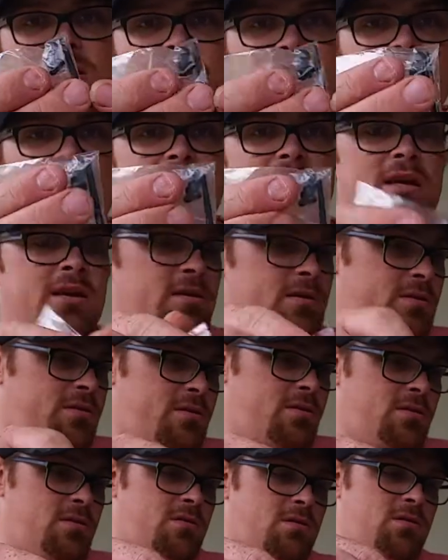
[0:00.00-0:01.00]
the,
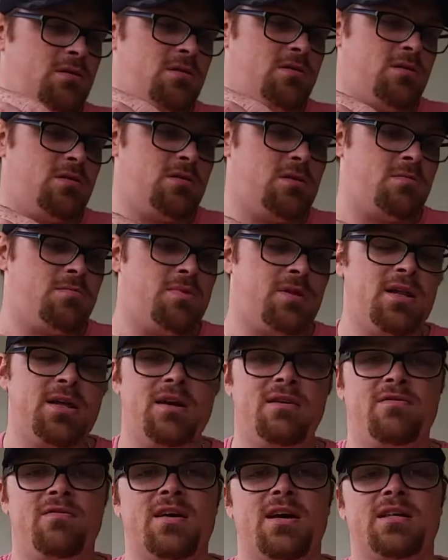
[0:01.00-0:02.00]
I
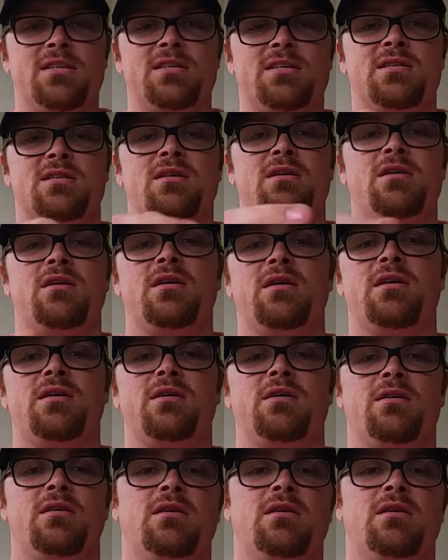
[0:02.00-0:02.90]
believe that's the